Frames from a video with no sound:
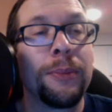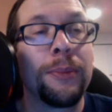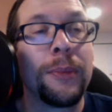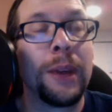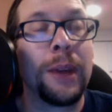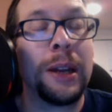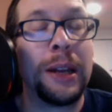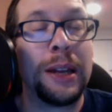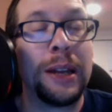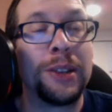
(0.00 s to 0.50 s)

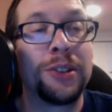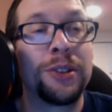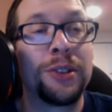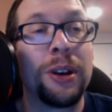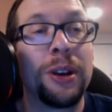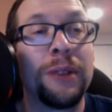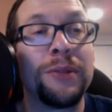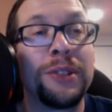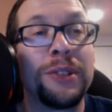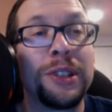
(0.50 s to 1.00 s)
an answer
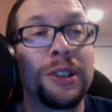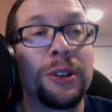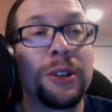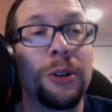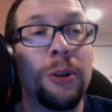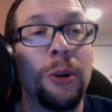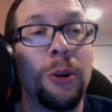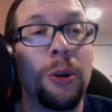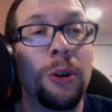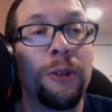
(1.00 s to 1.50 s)
of
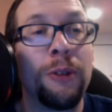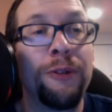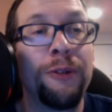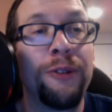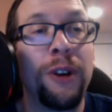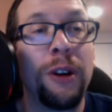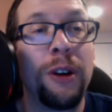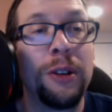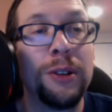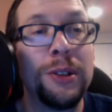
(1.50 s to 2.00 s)
0 or
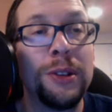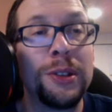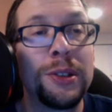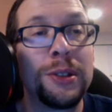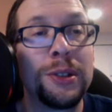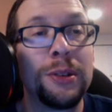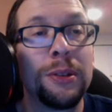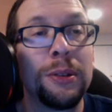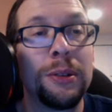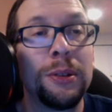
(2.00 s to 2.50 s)
false,
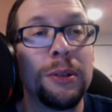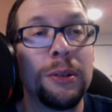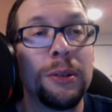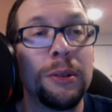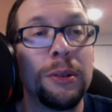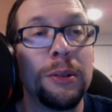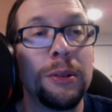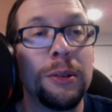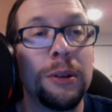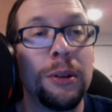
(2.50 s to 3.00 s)

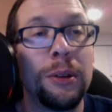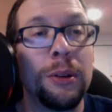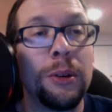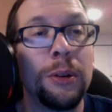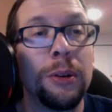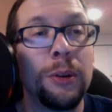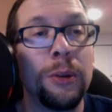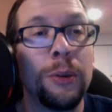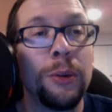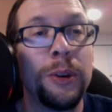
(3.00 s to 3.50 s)

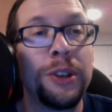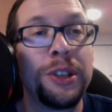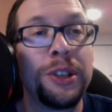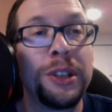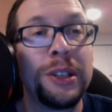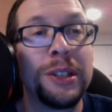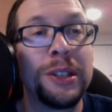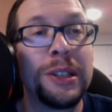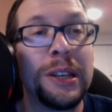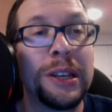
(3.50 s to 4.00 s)
which
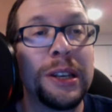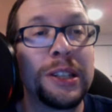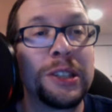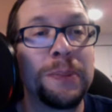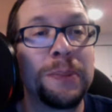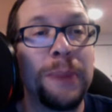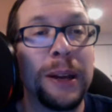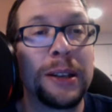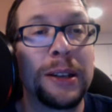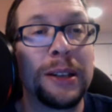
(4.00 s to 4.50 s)
is the
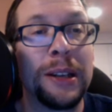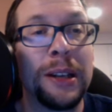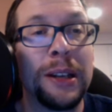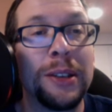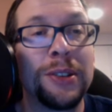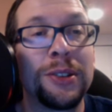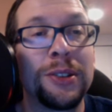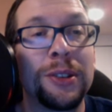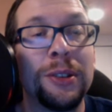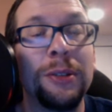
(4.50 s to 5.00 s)
expected
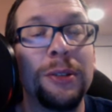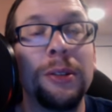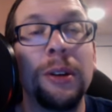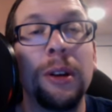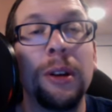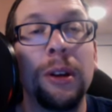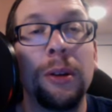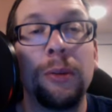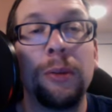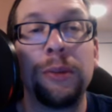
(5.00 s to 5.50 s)
answer,
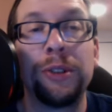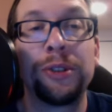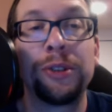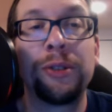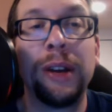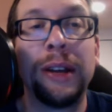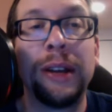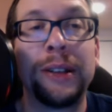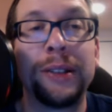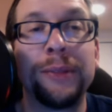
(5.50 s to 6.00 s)
which is
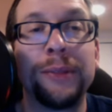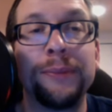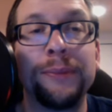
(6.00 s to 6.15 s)
great.